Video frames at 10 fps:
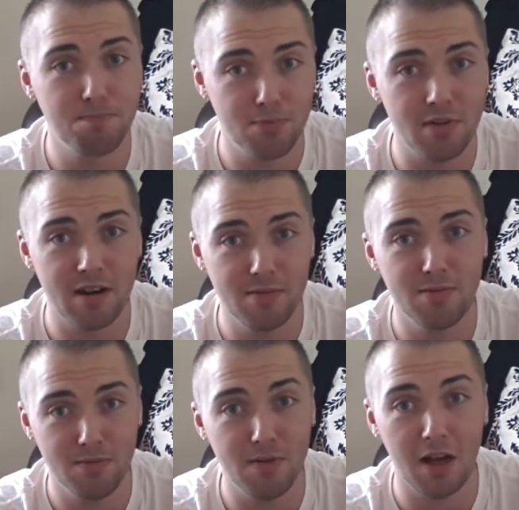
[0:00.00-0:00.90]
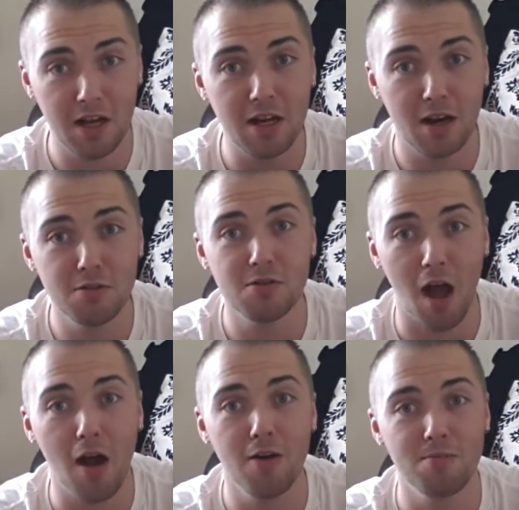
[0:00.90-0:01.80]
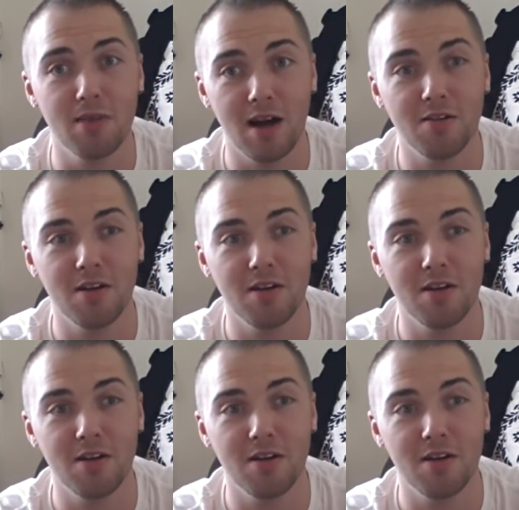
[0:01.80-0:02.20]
pretty fucking close to home now.